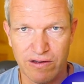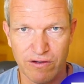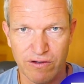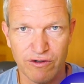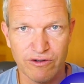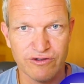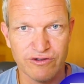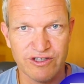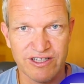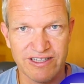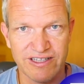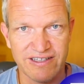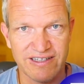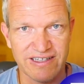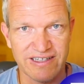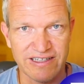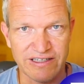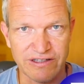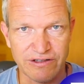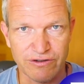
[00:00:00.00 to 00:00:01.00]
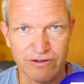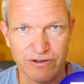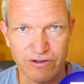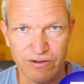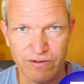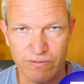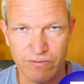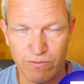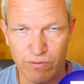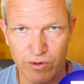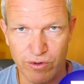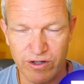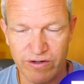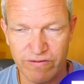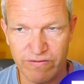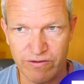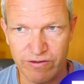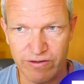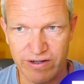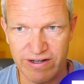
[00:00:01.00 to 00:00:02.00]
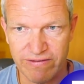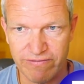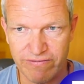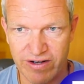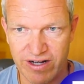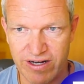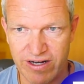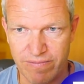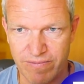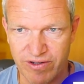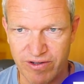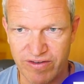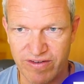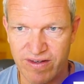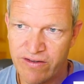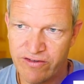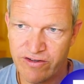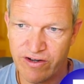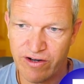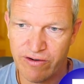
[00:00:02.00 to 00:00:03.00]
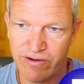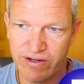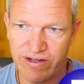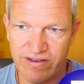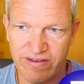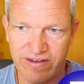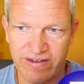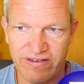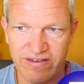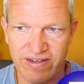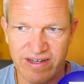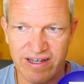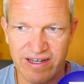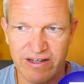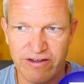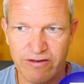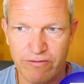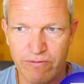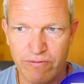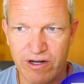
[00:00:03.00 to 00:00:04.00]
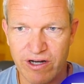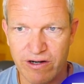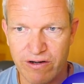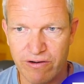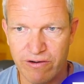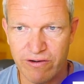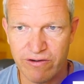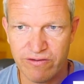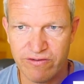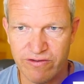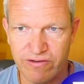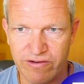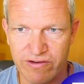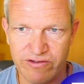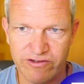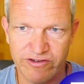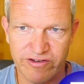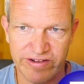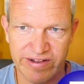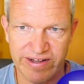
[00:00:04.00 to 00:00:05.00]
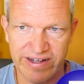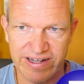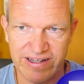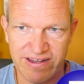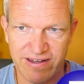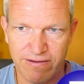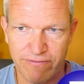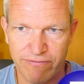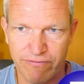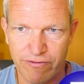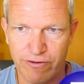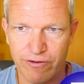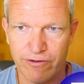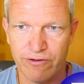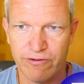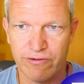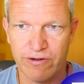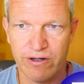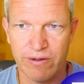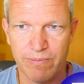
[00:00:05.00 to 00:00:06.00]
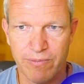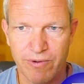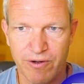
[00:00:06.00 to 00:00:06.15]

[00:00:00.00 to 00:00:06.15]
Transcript: load it in your workflow environment so in this case we are going to select follow up